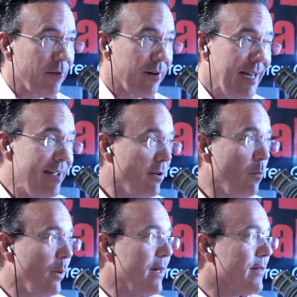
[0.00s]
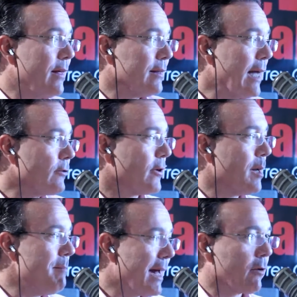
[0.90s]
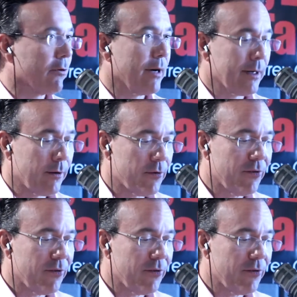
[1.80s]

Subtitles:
even with electronic medical records,